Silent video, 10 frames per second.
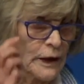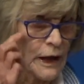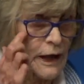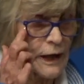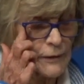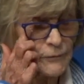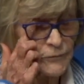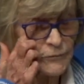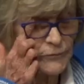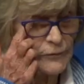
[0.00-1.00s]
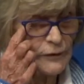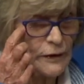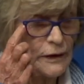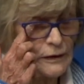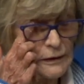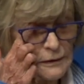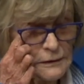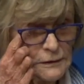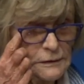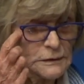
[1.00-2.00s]
Upstairs in the White
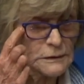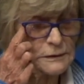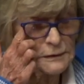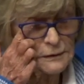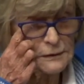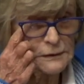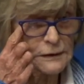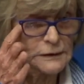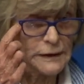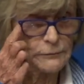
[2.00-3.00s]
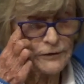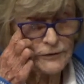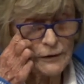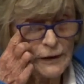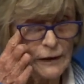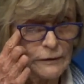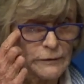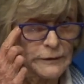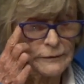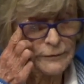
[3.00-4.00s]
House in the family room, right? There was a
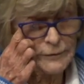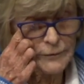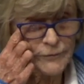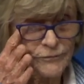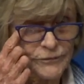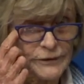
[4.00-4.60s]
little kindergarten.